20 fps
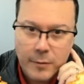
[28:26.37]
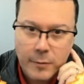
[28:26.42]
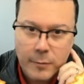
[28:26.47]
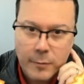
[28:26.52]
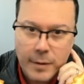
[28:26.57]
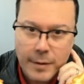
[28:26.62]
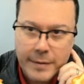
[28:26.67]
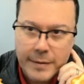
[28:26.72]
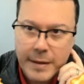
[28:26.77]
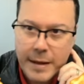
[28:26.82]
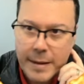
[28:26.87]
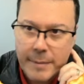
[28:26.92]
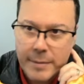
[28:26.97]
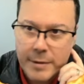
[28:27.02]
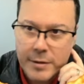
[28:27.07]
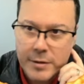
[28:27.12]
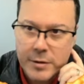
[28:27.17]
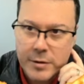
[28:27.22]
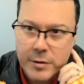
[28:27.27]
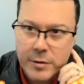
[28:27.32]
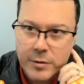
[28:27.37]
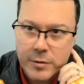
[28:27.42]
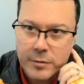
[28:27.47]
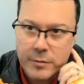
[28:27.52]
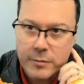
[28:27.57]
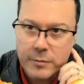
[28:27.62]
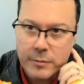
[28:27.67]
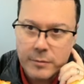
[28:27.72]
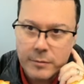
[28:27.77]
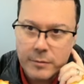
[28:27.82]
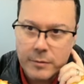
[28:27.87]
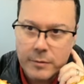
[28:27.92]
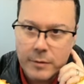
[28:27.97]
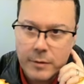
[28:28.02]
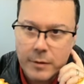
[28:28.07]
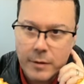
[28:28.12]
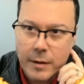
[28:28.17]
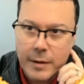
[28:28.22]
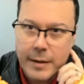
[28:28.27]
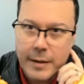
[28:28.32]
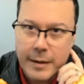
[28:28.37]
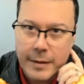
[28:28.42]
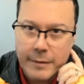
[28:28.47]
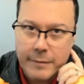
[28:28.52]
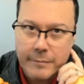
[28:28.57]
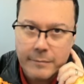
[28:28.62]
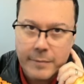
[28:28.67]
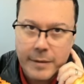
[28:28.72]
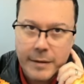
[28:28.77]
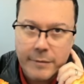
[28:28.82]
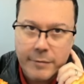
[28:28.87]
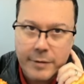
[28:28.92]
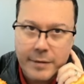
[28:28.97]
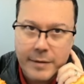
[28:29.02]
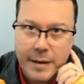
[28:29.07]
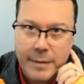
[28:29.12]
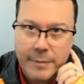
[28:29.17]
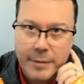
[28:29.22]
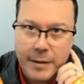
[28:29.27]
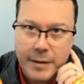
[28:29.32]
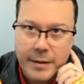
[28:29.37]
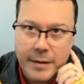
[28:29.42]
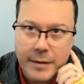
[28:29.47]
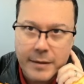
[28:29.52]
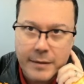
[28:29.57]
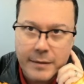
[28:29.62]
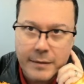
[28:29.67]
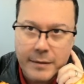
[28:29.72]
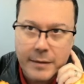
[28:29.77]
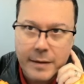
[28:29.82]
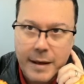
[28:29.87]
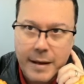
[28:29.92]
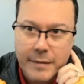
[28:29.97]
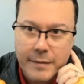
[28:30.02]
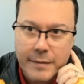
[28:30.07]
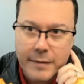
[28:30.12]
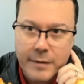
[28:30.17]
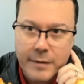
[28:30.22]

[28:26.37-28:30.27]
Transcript: 1 damage to... Okay, every time they cast